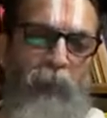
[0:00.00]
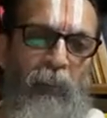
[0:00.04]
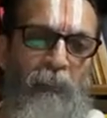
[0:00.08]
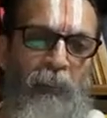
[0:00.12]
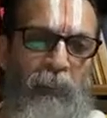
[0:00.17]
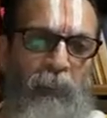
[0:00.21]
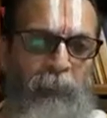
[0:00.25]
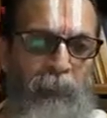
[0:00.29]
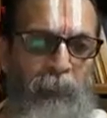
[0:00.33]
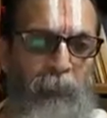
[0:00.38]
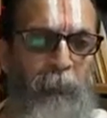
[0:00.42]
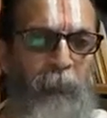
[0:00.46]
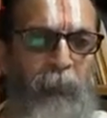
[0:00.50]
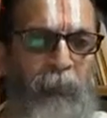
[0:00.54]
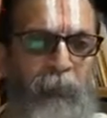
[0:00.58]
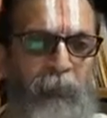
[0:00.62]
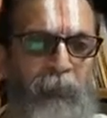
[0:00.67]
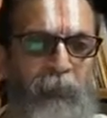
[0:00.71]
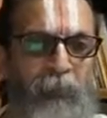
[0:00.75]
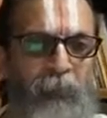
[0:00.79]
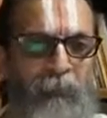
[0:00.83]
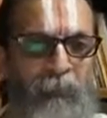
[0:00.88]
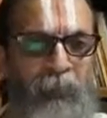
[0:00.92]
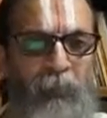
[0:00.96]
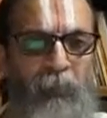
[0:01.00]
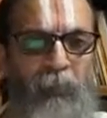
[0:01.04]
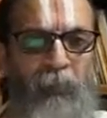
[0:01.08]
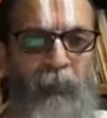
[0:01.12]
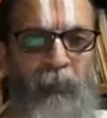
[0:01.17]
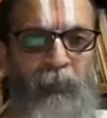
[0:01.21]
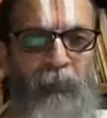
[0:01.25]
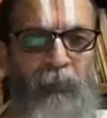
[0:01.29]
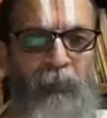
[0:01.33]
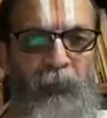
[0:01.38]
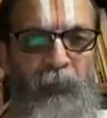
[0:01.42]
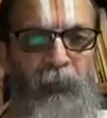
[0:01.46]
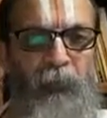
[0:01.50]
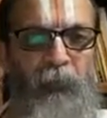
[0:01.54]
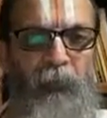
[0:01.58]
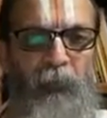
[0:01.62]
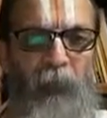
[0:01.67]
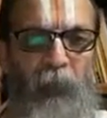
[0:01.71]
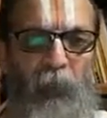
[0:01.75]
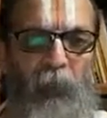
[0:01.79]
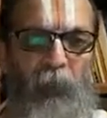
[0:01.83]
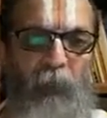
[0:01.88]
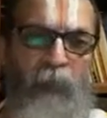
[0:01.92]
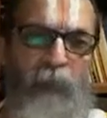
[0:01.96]
Our scriptures reveal that this
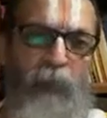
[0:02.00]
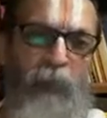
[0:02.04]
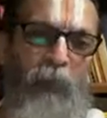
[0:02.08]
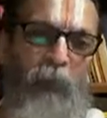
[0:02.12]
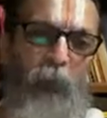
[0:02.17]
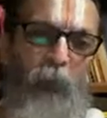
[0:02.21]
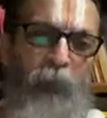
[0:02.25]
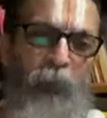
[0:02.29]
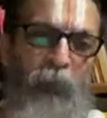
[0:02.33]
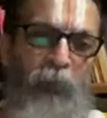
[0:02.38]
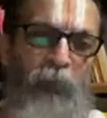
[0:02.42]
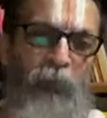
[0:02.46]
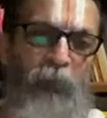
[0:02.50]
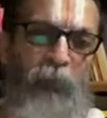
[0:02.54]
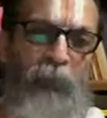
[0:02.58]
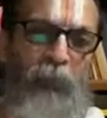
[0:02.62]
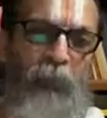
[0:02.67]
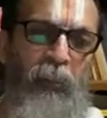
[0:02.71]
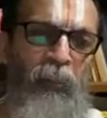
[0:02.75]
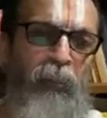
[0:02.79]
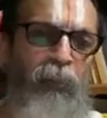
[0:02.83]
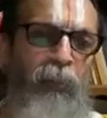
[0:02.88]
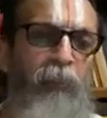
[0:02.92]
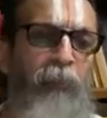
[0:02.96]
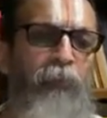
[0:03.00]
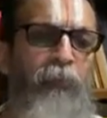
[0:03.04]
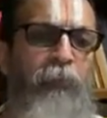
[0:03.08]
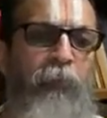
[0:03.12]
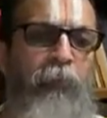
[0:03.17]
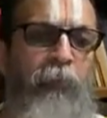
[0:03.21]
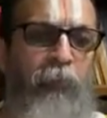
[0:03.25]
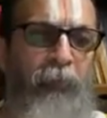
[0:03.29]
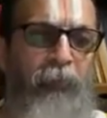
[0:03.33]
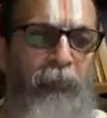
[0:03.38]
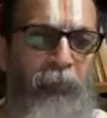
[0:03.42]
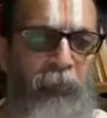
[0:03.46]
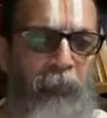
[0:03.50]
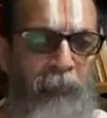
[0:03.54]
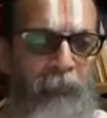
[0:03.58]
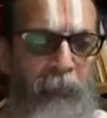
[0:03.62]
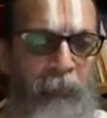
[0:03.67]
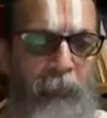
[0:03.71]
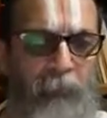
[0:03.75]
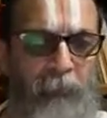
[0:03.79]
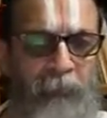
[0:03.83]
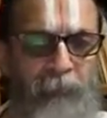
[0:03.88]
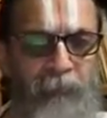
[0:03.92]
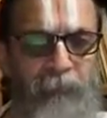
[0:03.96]
geographical location east of Indus
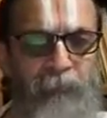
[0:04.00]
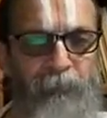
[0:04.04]
River